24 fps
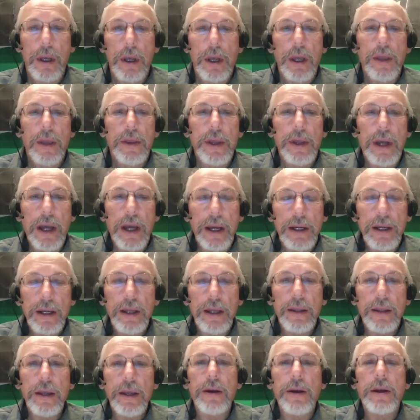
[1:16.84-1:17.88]
The idea
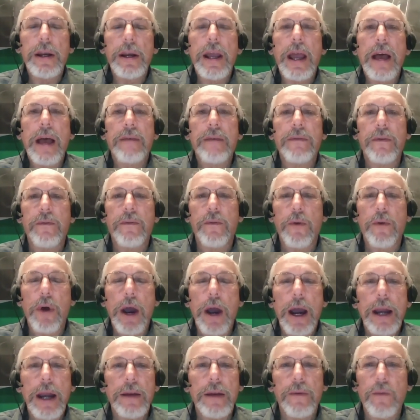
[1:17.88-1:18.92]
that you can have a
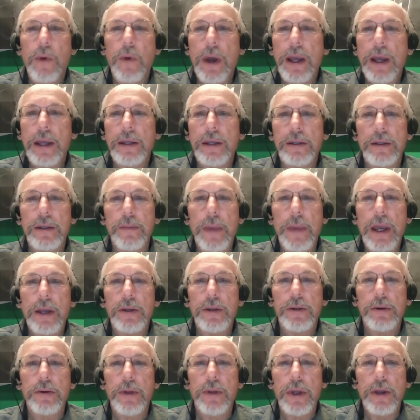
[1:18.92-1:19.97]
variety of ways to make
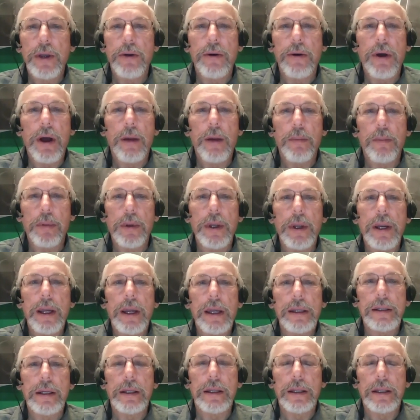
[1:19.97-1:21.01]
sure that your uplink
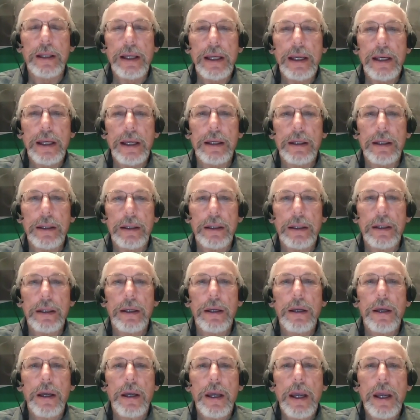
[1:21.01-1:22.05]
is clean.
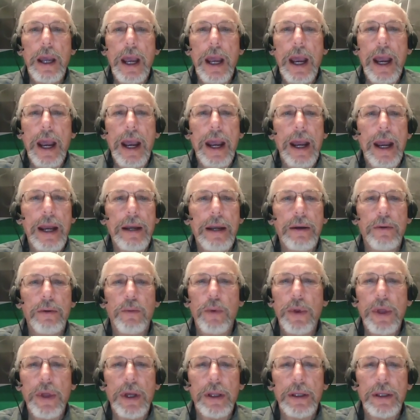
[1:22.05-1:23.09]
And
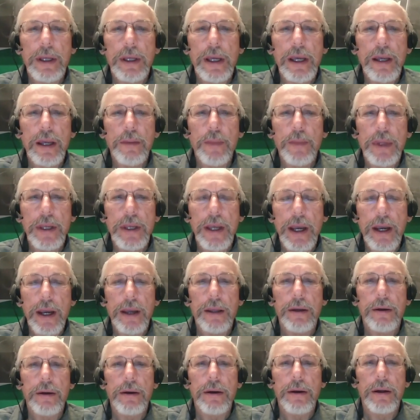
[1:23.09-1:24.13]
with LT in
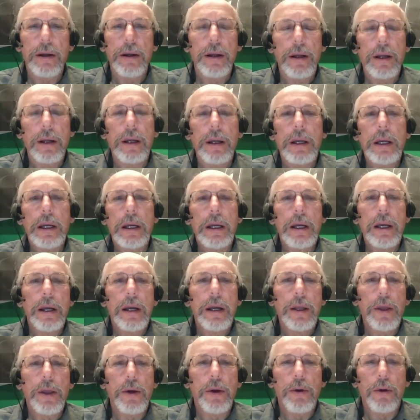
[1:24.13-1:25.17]
particular,
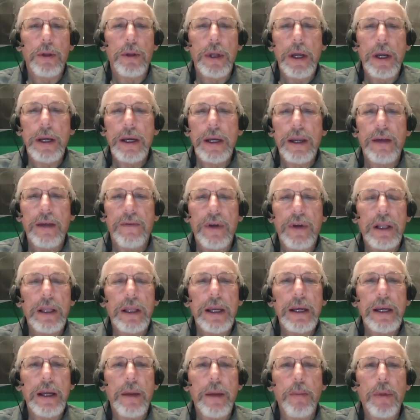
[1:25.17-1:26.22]
the whole idea of a
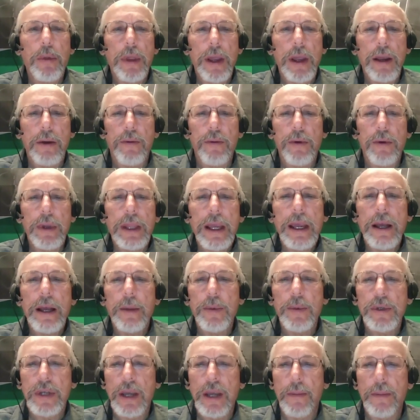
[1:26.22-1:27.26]
clean uplink really
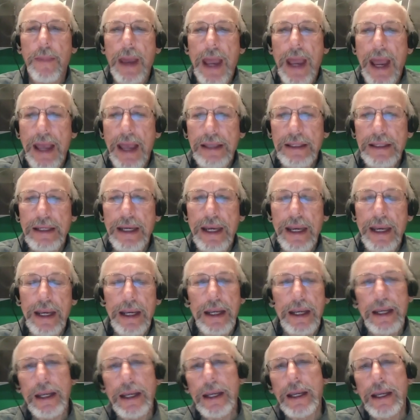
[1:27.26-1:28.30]
helps capacity.
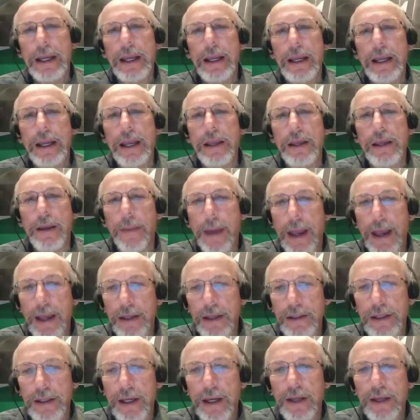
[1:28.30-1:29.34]
And
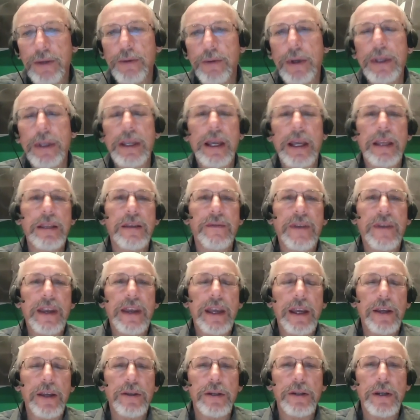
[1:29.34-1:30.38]
capacity is what
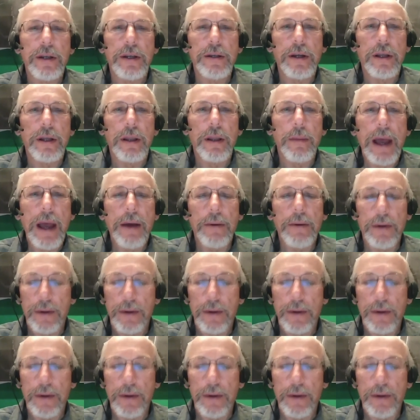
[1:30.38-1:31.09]
densification is all about.